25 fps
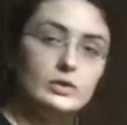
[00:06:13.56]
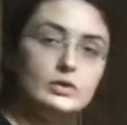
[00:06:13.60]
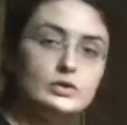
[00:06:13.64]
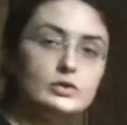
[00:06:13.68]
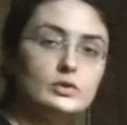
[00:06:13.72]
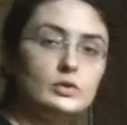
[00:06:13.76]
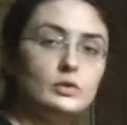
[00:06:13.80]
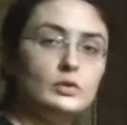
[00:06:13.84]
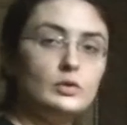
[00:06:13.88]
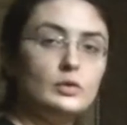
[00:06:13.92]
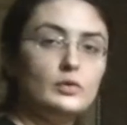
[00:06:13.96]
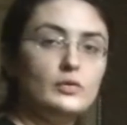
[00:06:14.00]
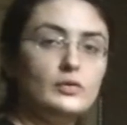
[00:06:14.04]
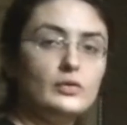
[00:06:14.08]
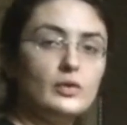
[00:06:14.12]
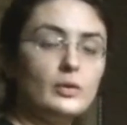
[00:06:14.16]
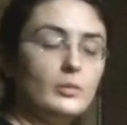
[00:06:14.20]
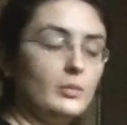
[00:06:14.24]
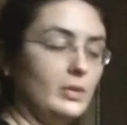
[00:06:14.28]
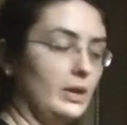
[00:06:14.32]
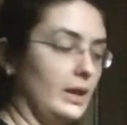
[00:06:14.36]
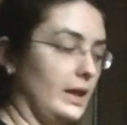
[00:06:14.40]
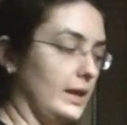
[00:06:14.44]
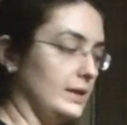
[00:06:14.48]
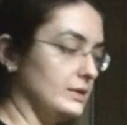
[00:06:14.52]
to show you from
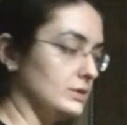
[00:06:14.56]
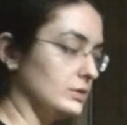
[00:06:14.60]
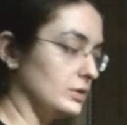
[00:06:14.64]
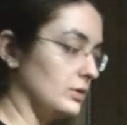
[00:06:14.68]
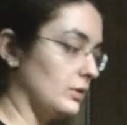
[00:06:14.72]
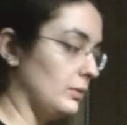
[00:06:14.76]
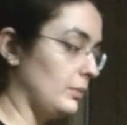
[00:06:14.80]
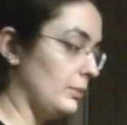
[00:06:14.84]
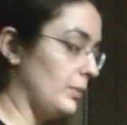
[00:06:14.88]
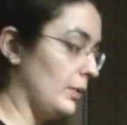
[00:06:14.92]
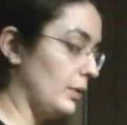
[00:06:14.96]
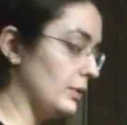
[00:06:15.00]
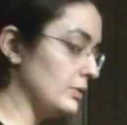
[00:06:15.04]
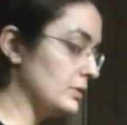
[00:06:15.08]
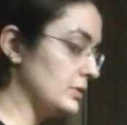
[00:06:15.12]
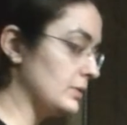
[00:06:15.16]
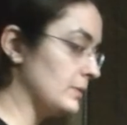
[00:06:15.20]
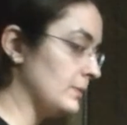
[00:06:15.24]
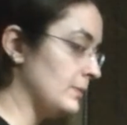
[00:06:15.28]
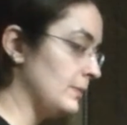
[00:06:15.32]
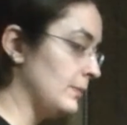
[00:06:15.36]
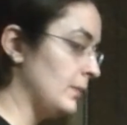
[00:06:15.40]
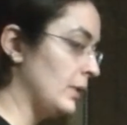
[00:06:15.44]
a lateral pose.